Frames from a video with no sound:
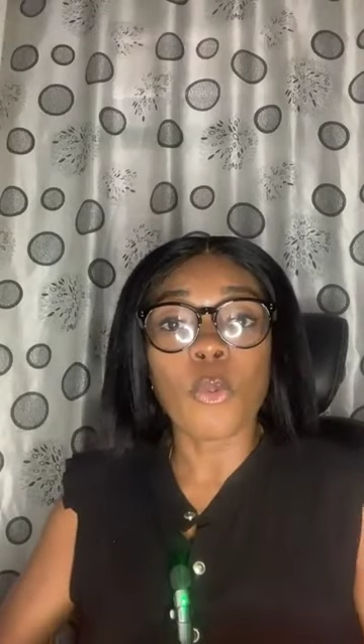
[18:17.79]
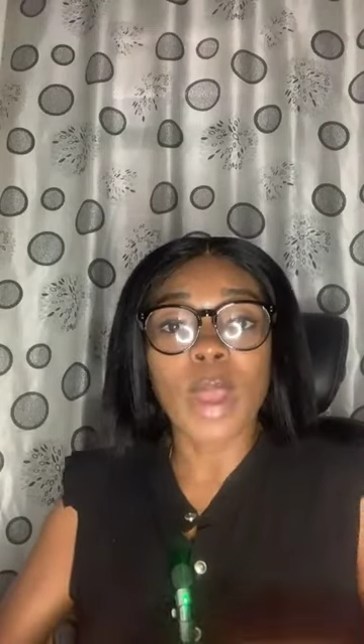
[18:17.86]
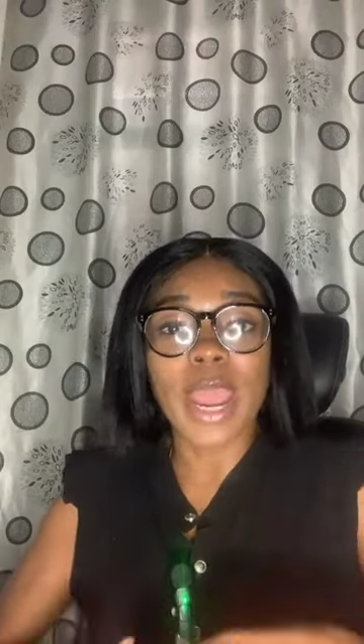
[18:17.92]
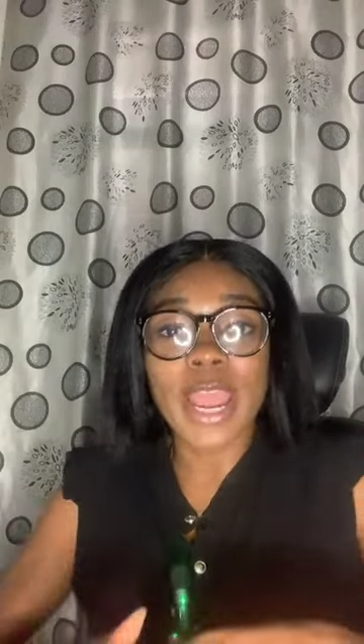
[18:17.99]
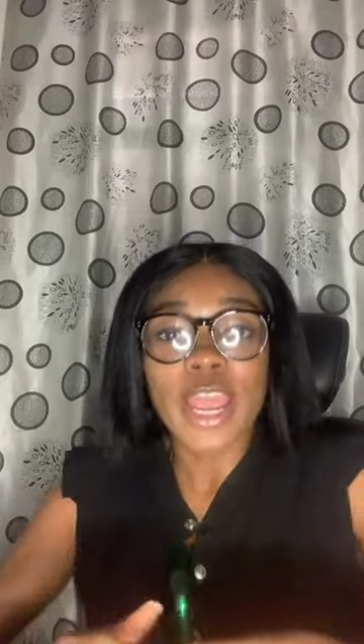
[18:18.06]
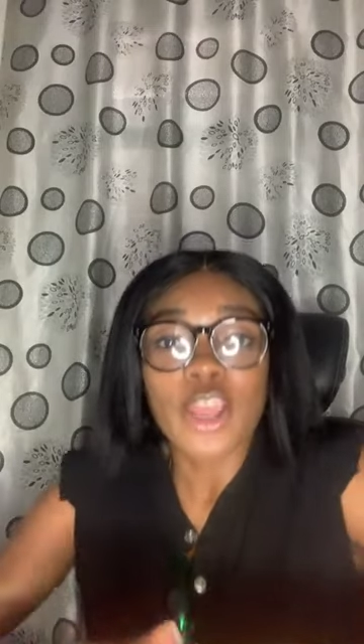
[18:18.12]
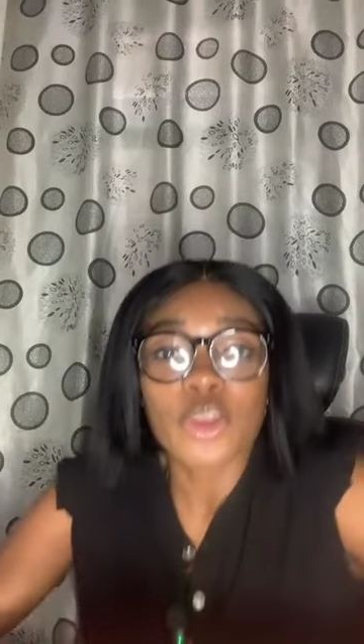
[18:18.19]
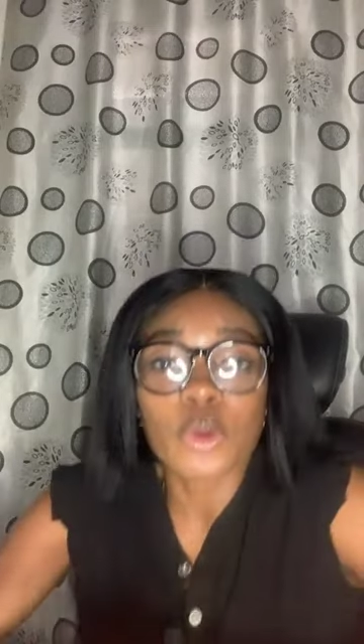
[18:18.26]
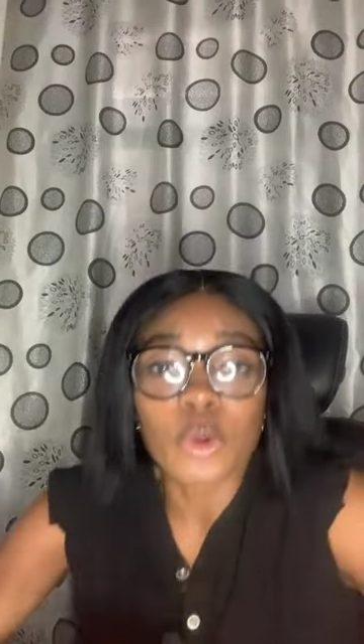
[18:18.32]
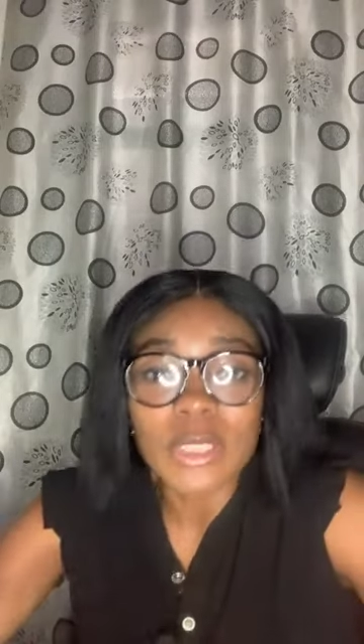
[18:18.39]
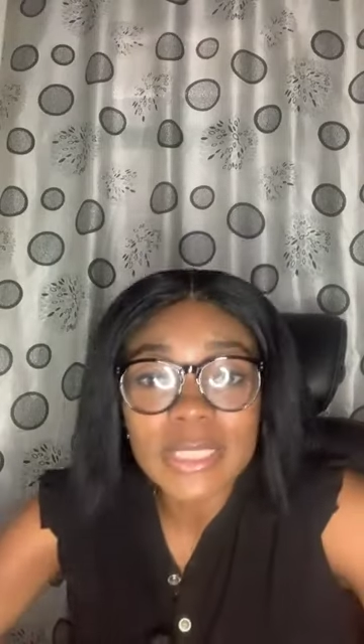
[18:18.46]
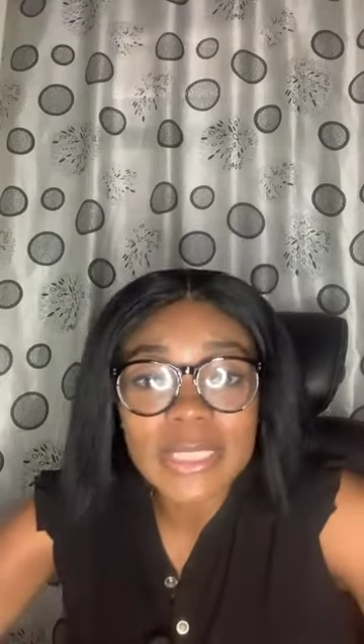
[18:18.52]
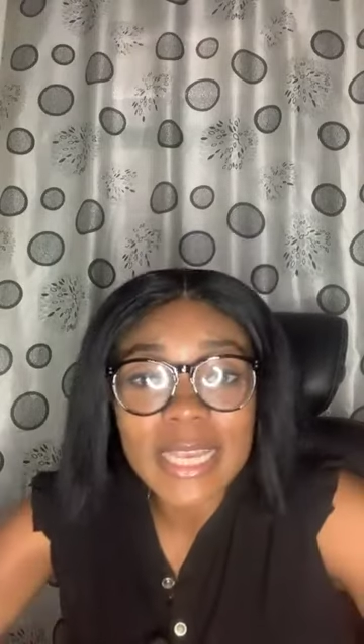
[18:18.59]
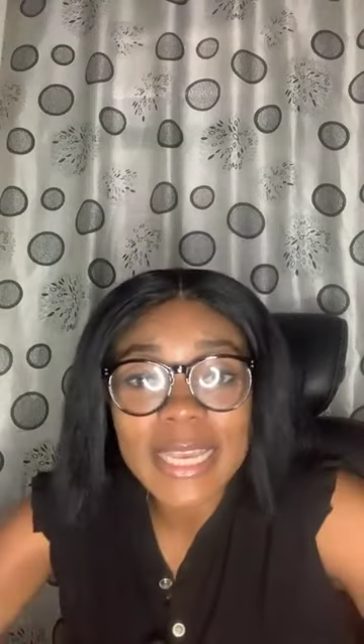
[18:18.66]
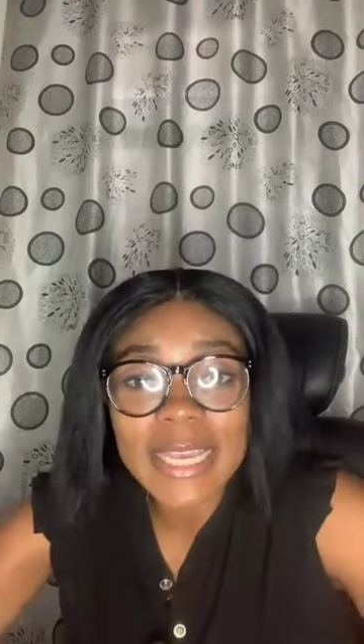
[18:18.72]
where
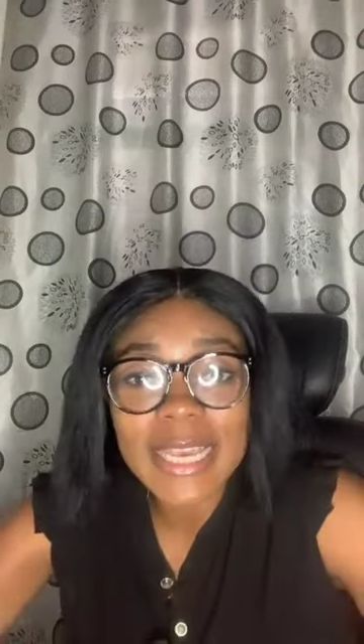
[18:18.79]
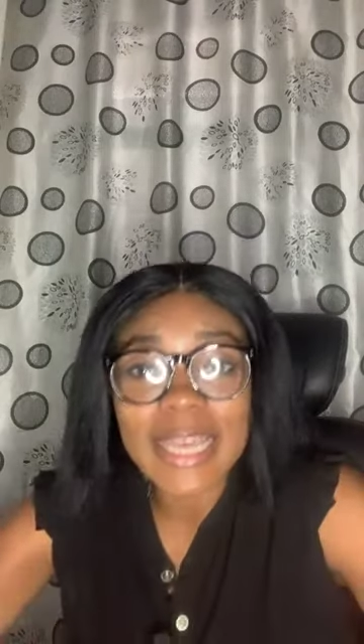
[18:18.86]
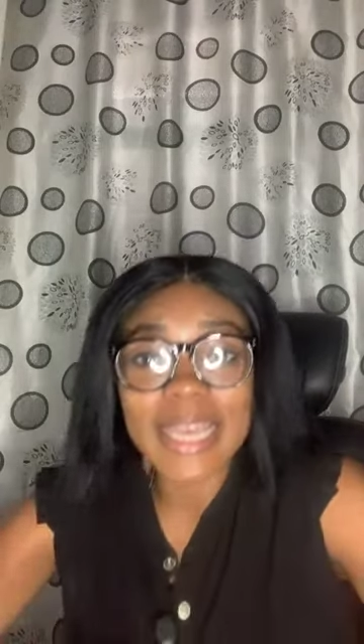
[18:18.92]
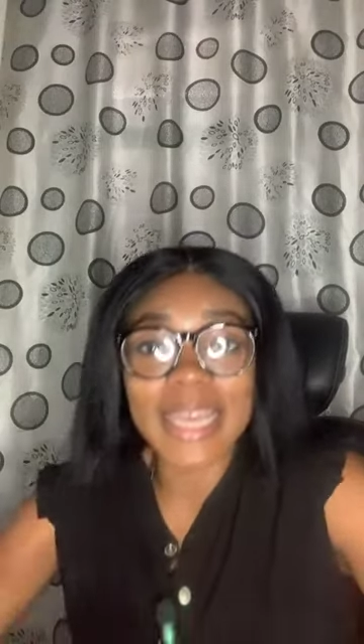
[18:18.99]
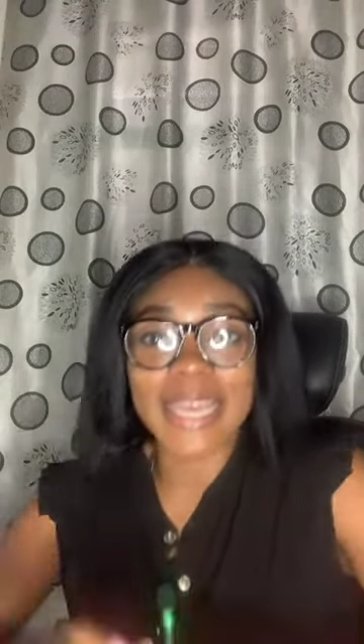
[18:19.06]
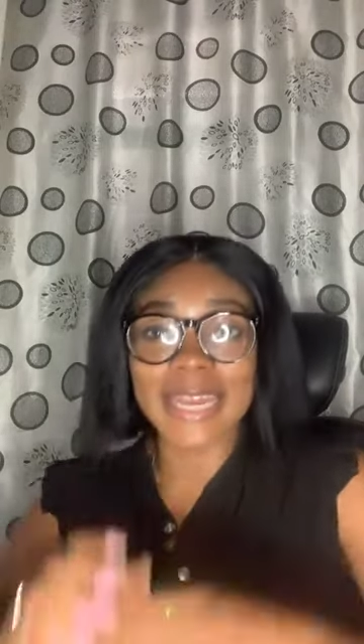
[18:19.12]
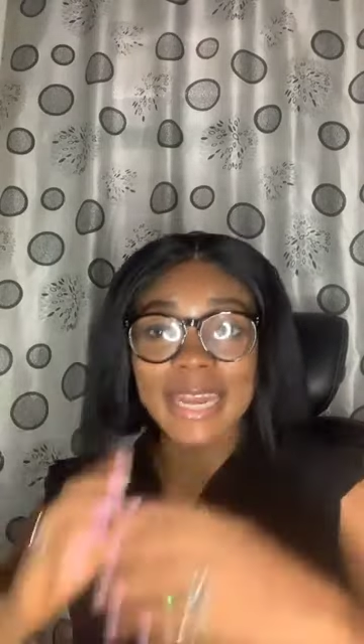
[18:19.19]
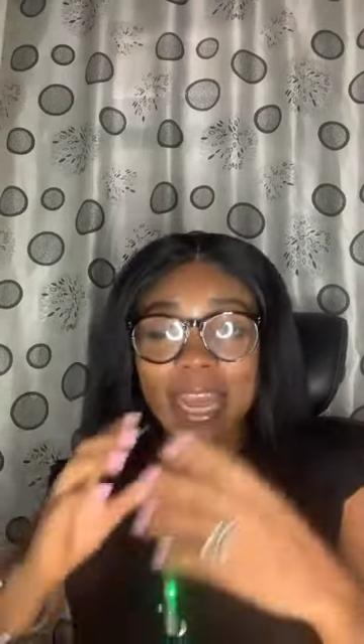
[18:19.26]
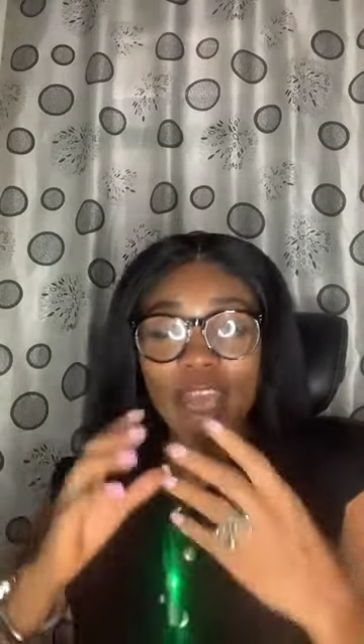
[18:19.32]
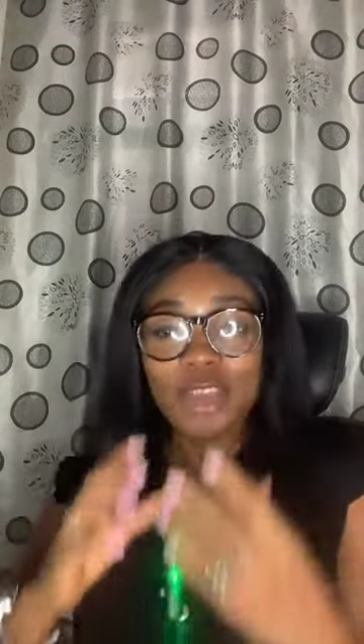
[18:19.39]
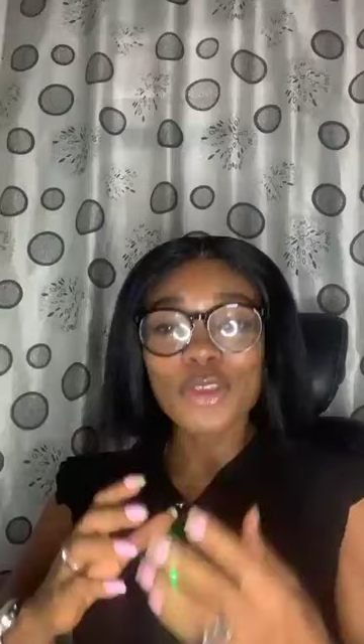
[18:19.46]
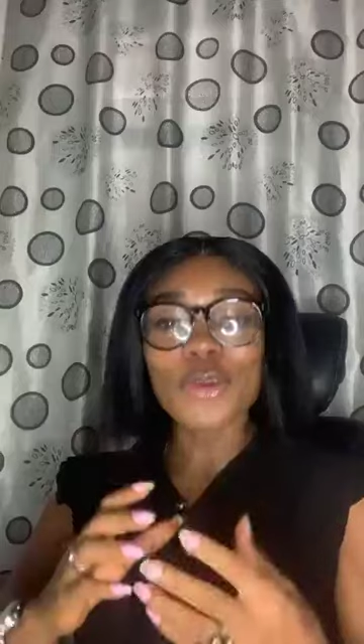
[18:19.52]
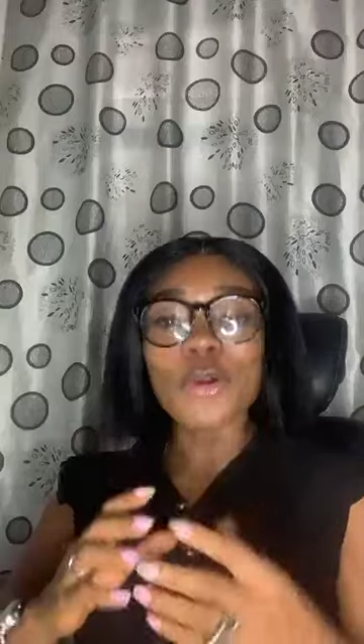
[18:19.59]
you're sinking in.